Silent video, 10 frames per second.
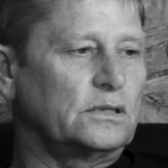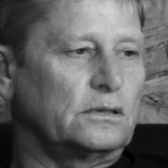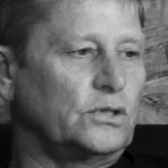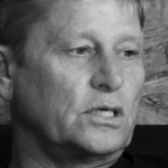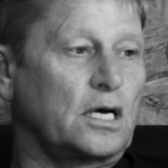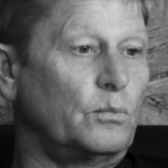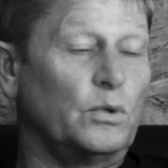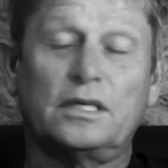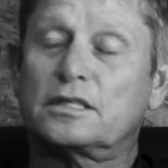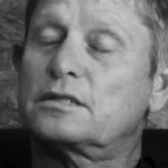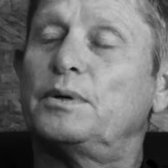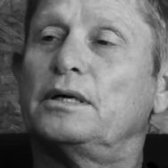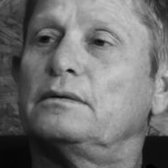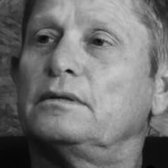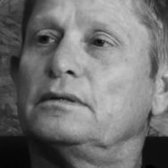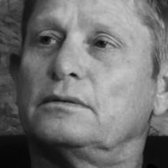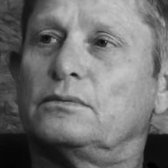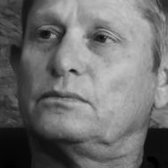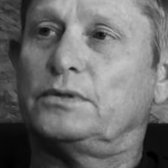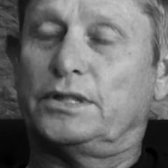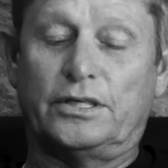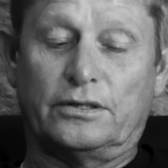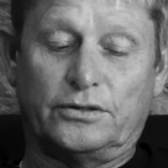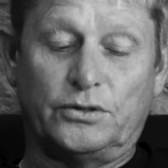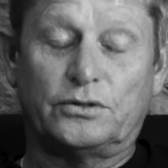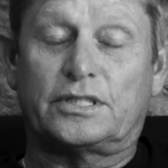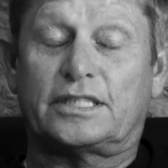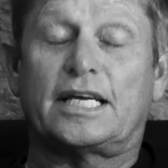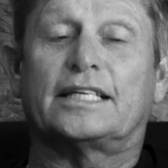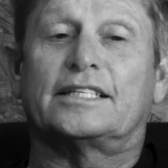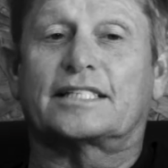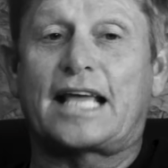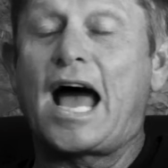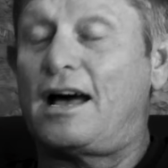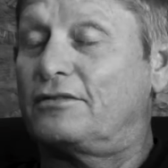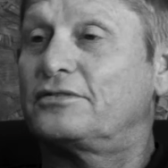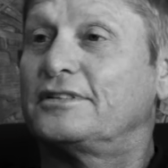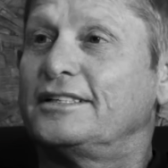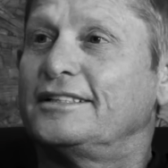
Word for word: you can come with us, but here, you t- take this gaff.